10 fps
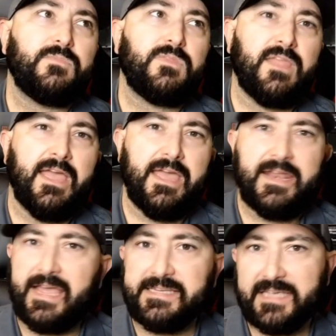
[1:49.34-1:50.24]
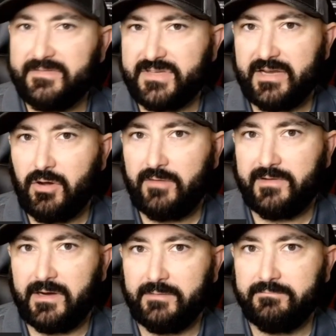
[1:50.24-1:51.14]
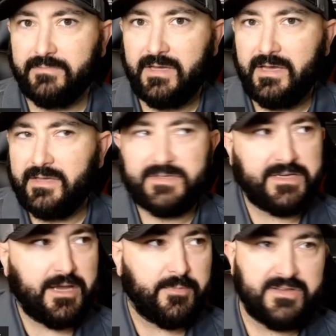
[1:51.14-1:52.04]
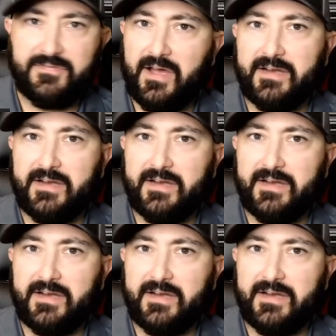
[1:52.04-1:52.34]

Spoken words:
and ATF signed off on it. Said, yep, it's fine.